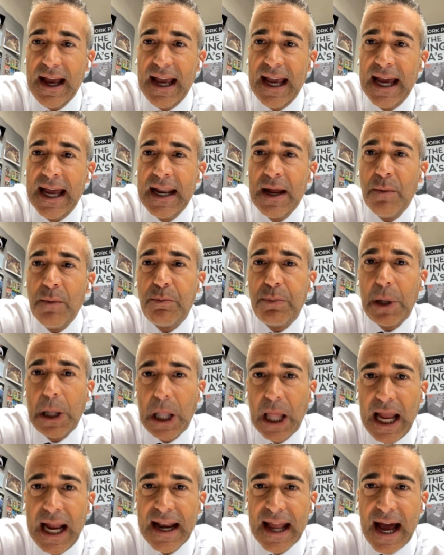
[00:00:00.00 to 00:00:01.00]
And it
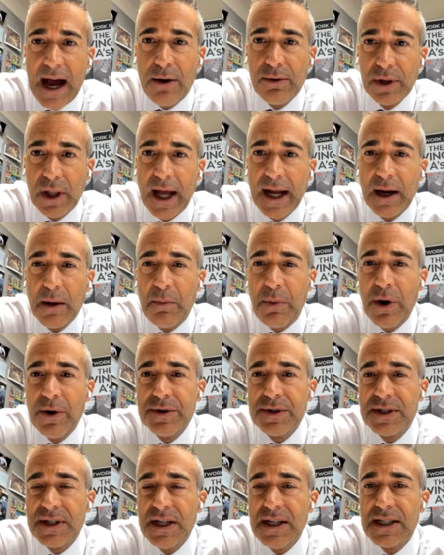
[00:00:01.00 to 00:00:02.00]
played out like a
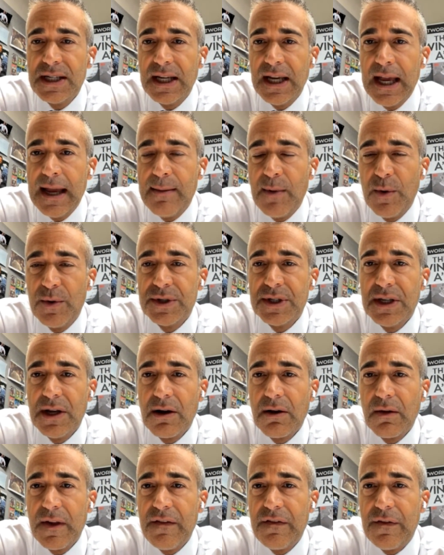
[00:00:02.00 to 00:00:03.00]
postseason game. It was
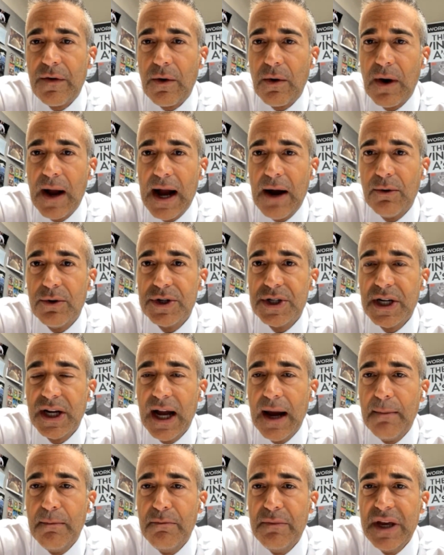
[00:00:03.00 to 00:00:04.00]
nearly 4 hours. You
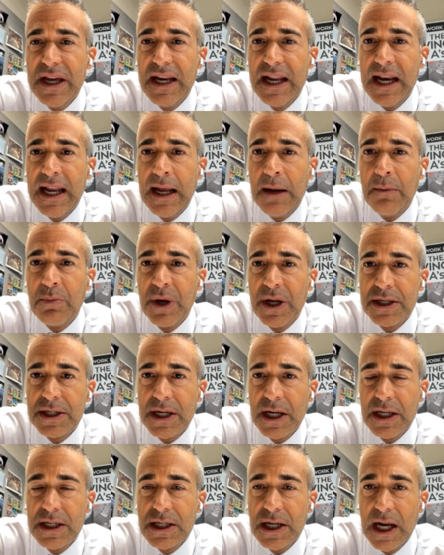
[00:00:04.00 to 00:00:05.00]
got mid-inning
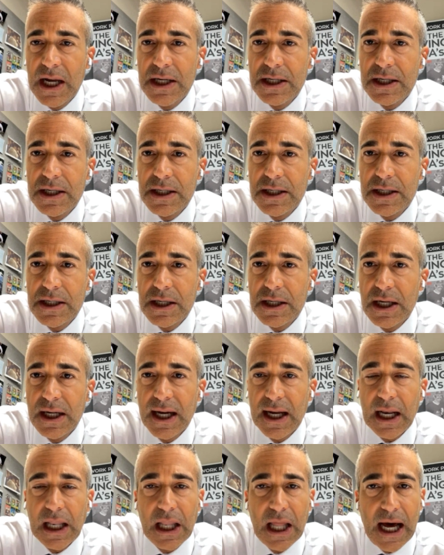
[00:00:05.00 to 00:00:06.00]
pitching changes. You
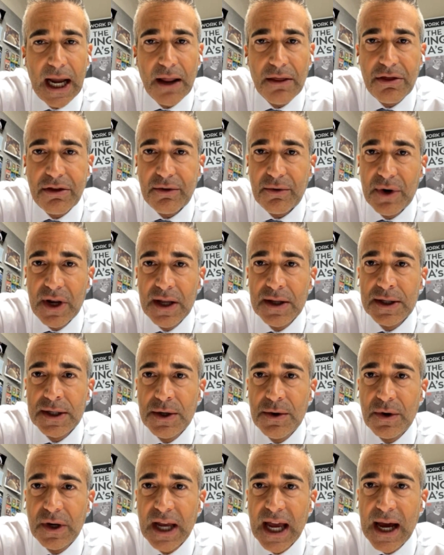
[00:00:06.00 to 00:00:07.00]
got a lot of
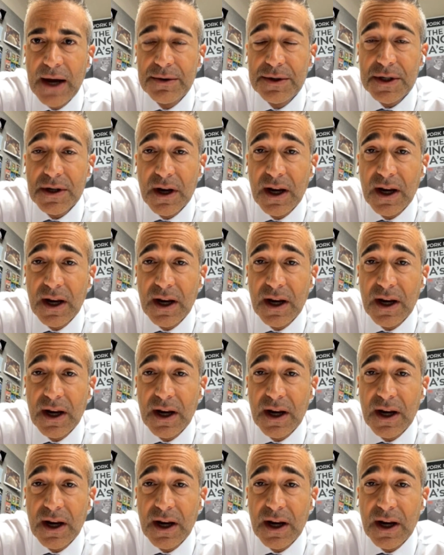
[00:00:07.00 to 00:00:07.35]
3-2 counts.